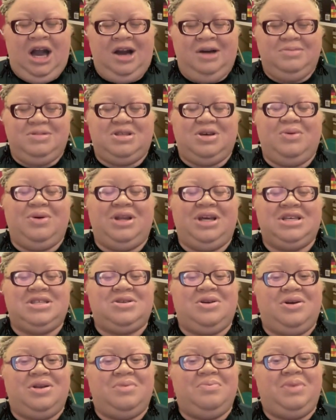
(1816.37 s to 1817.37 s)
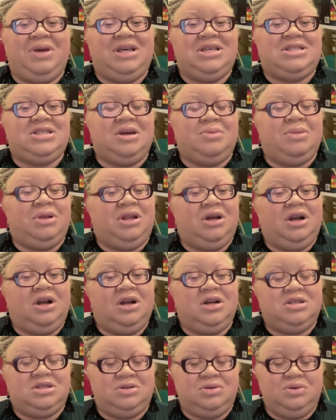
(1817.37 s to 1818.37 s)
So it is going to be
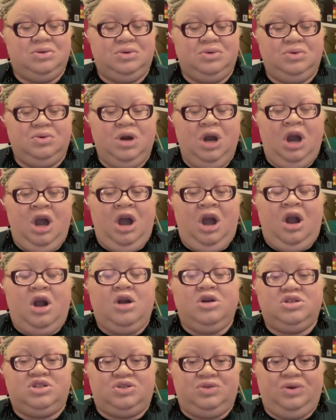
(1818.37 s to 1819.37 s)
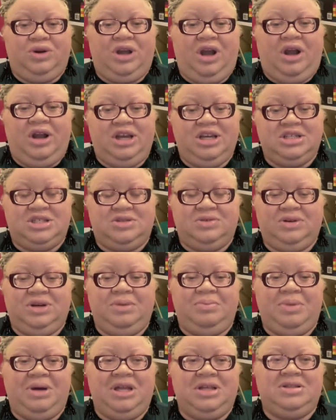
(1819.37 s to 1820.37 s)
similar to Her Story, Our
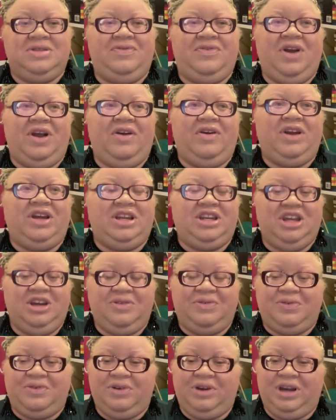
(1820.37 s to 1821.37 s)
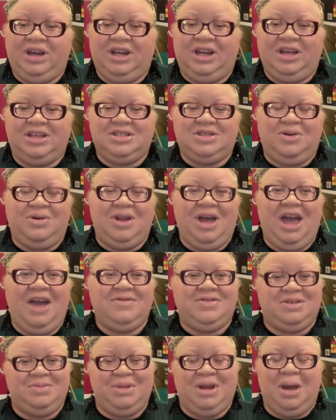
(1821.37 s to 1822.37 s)
History, but very different. It's going to
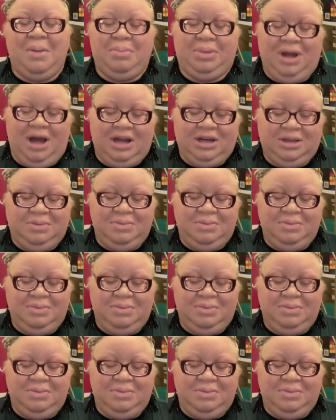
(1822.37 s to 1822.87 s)
have some of that Blondie